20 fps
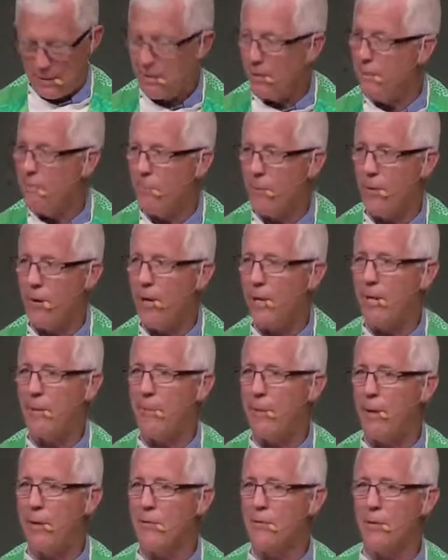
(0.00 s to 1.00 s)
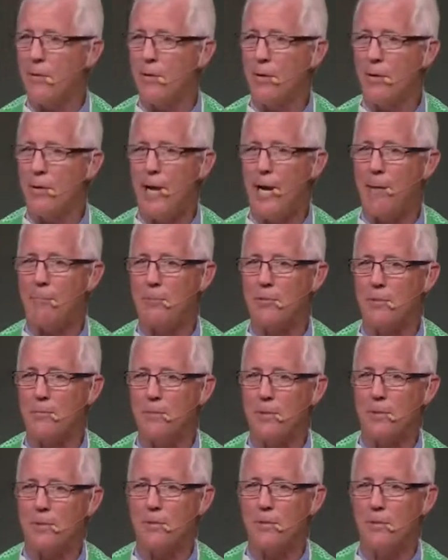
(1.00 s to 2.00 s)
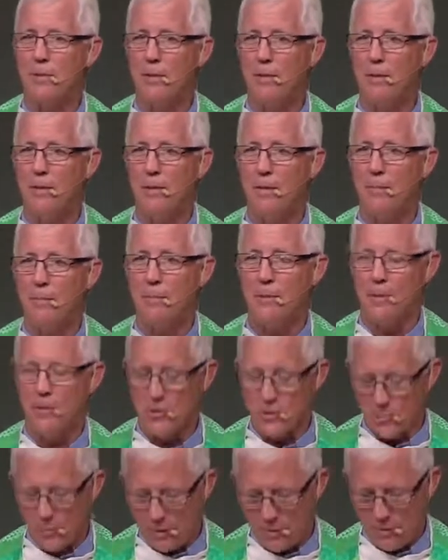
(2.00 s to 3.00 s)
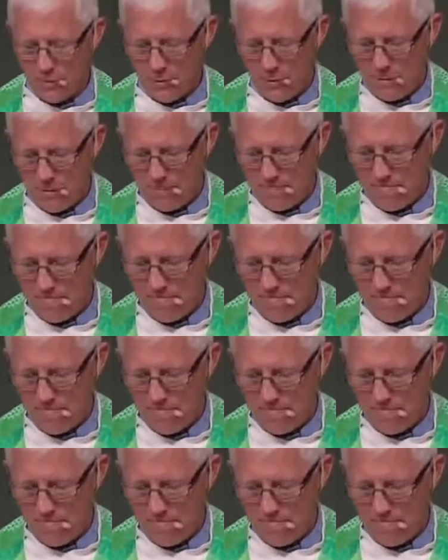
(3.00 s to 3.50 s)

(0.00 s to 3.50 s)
didn't brag about his own accomplishments, but here's what he wrote.